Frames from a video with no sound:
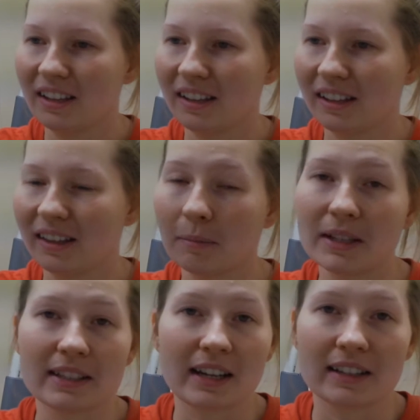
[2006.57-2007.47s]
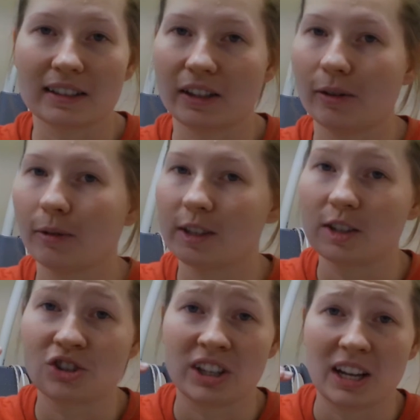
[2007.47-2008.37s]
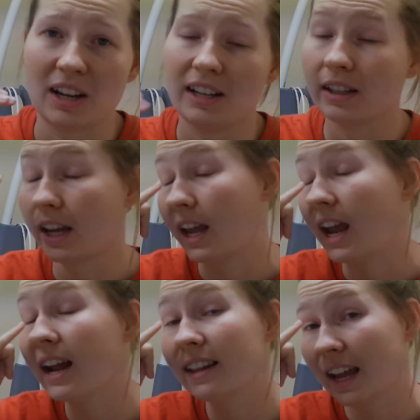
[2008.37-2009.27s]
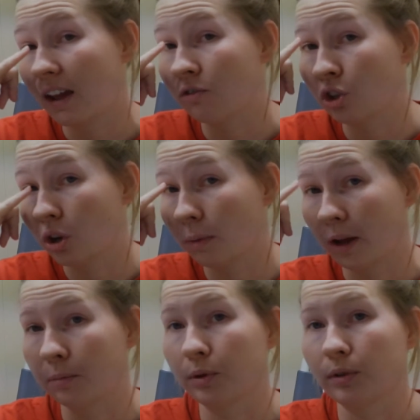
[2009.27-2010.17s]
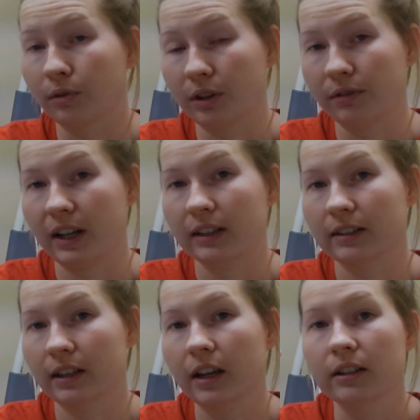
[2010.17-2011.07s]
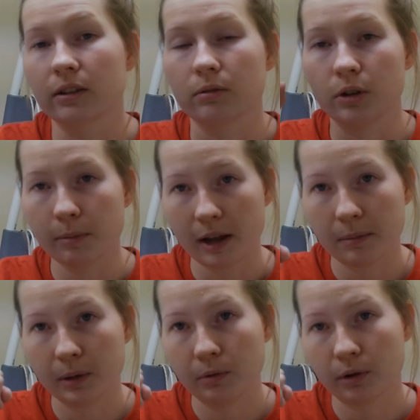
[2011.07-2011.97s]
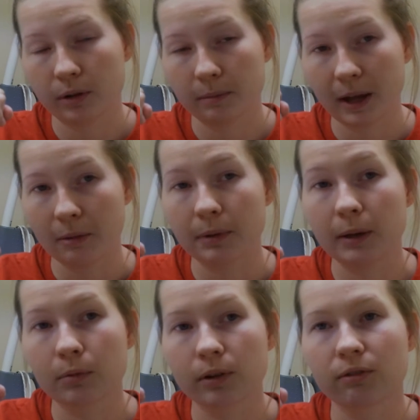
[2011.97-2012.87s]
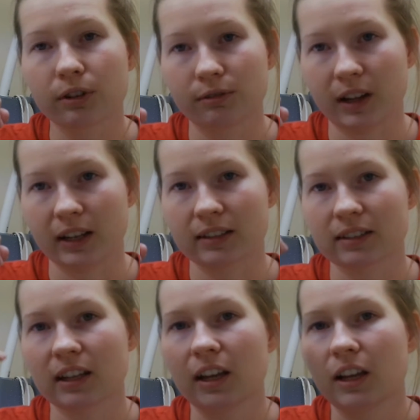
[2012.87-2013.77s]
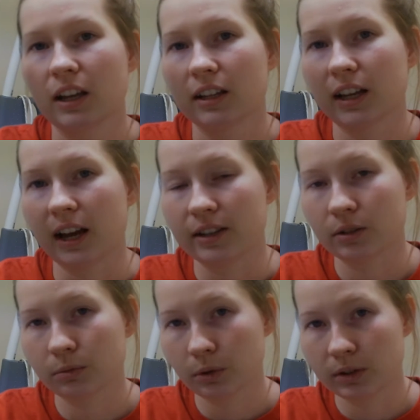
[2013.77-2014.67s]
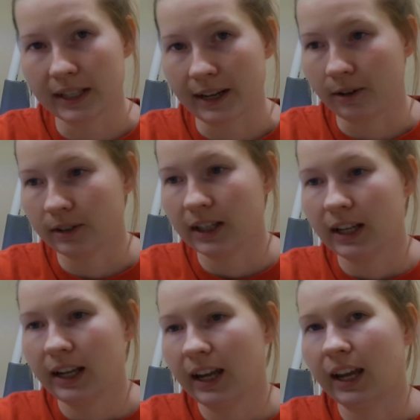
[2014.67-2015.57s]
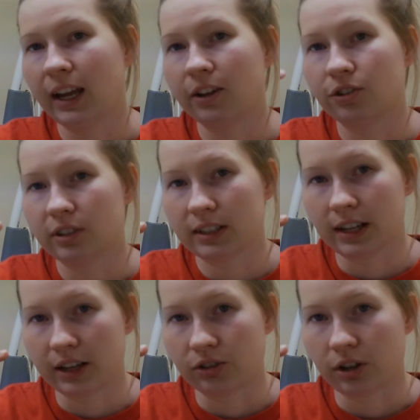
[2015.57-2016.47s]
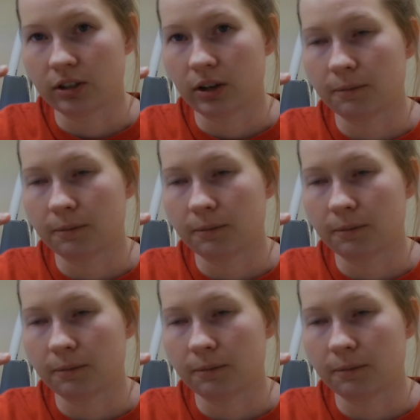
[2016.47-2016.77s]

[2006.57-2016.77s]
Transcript: that means that they're essentially, they have no palpebral reflex. So no palpebral reflex, eyes are rolled down, and slack jaw tone.